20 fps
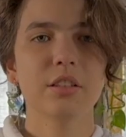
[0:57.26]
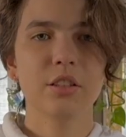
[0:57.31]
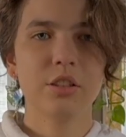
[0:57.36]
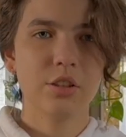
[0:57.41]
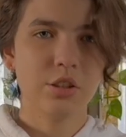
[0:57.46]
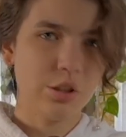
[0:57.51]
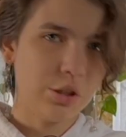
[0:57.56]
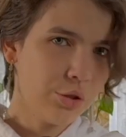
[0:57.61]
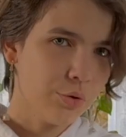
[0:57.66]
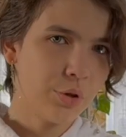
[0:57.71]

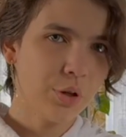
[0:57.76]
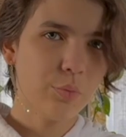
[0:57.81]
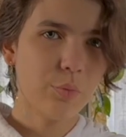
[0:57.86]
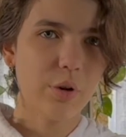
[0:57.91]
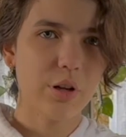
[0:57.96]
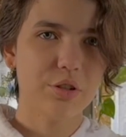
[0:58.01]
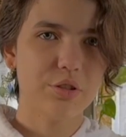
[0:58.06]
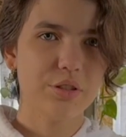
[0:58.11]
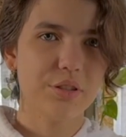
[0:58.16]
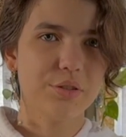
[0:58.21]
you can
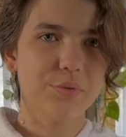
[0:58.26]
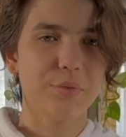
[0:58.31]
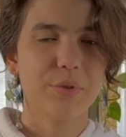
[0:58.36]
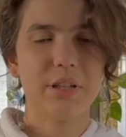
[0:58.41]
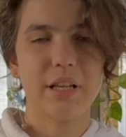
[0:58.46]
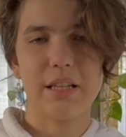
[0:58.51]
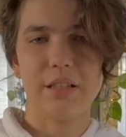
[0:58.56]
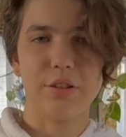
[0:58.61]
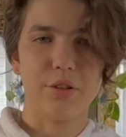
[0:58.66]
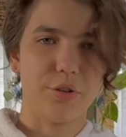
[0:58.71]
watch this one
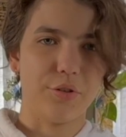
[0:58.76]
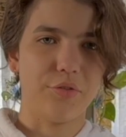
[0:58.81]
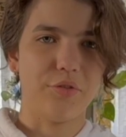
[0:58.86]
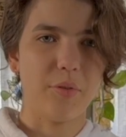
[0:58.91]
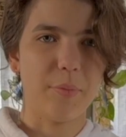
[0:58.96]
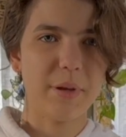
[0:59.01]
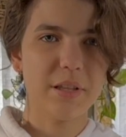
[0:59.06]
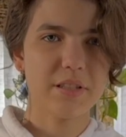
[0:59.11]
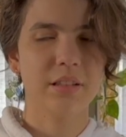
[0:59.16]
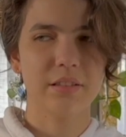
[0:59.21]
and learn
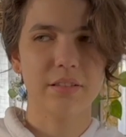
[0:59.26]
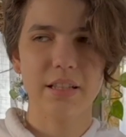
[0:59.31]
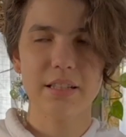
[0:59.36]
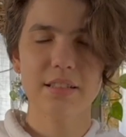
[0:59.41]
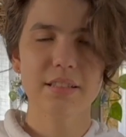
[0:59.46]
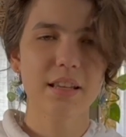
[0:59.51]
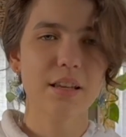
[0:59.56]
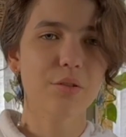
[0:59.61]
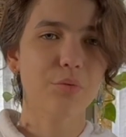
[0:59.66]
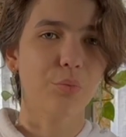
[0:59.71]
from it.
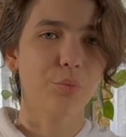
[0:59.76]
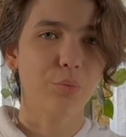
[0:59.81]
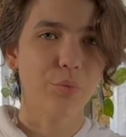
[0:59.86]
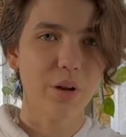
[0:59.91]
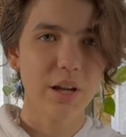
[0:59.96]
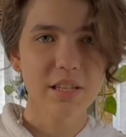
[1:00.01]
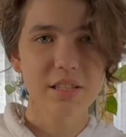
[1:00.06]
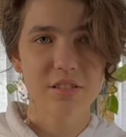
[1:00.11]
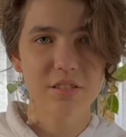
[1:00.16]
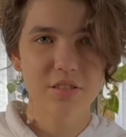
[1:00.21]
Let's get
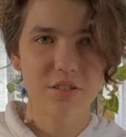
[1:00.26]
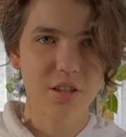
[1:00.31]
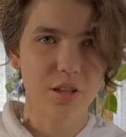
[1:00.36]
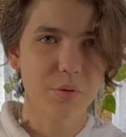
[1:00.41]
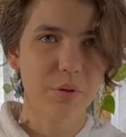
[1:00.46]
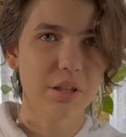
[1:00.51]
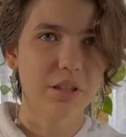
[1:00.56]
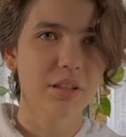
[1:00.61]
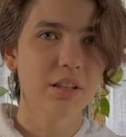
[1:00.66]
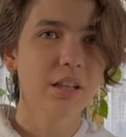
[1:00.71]
right
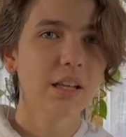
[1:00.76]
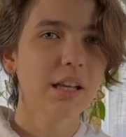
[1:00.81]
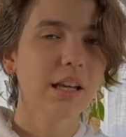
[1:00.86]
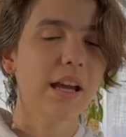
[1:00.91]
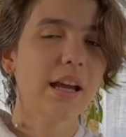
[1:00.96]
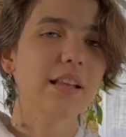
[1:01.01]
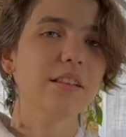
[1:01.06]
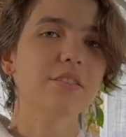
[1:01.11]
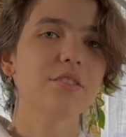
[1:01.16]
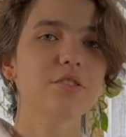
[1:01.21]
to it
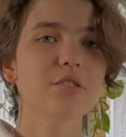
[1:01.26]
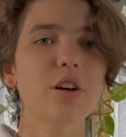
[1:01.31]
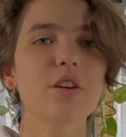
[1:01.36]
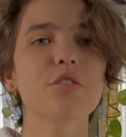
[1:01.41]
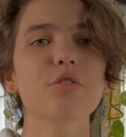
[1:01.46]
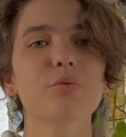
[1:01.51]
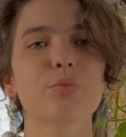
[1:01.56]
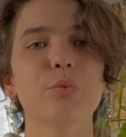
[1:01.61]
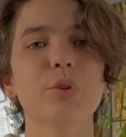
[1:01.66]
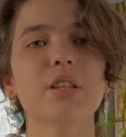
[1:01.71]
and
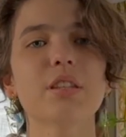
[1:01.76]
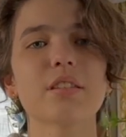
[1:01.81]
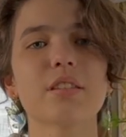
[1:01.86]
start with